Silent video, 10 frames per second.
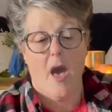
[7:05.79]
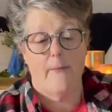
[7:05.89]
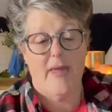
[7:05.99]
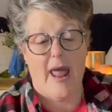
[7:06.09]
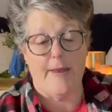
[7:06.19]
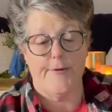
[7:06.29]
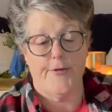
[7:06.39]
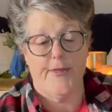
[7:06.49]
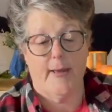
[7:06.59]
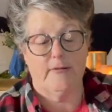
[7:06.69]
I mean, I don't know
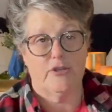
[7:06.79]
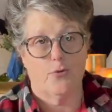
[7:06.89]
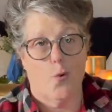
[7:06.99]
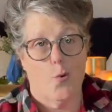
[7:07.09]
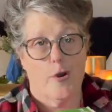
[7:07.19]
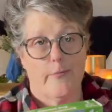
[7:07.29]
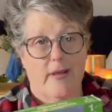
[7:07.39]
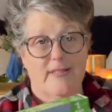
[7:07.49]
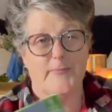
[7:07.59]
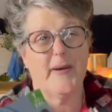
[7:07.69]
that I would store
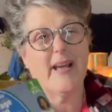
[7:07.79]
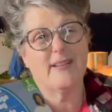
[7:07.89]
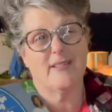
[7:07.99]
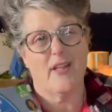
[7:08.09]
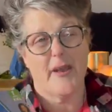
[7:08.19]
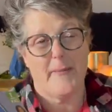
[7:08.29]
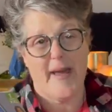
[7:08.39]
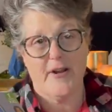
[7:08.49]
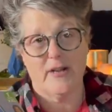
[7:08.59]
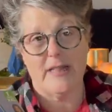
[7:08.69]
ornaments because a lot of
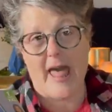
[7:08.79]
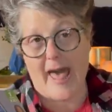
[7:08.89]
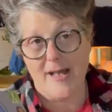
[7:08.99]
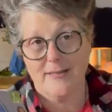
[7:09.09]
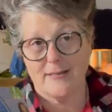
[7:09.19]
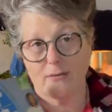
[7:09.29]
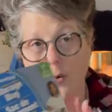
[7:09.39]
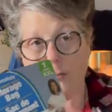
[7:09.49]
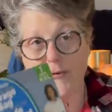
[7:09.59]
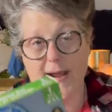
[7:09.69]
mine are glass
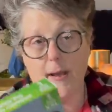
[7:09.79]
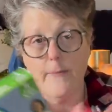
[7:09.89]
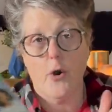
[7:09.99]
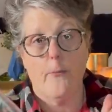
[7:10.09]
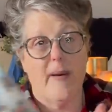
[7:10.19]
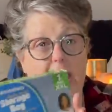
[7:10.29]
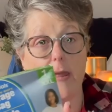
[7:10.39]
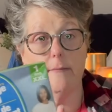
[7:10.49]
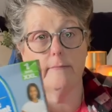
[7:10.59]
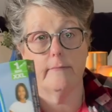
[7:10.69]
or breakable, but
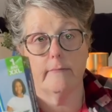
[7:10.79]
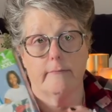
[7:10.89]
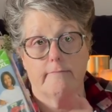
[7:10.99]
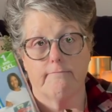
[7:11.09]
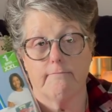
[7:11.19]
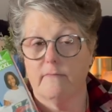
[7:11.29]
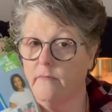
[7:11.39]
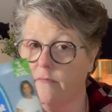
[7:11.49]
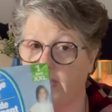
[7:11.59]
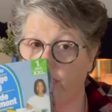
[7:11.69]

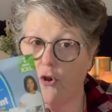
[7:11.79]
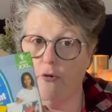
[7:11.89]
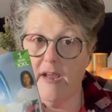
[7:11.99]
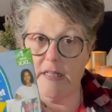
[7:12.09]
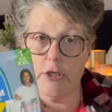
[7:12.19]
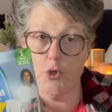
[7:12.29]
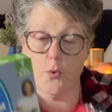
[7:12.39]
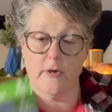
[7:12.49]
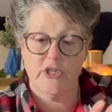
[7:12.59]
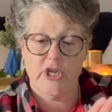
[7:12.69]
these are great
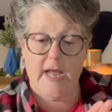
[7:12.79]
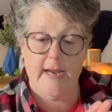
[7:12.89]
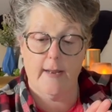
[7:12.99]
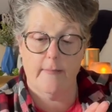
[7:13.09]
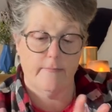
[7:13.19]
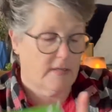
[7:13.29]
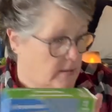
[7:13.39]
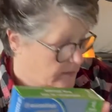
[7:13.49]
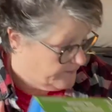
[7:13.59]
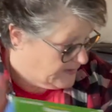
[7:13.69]
storage
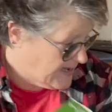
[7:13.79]
items to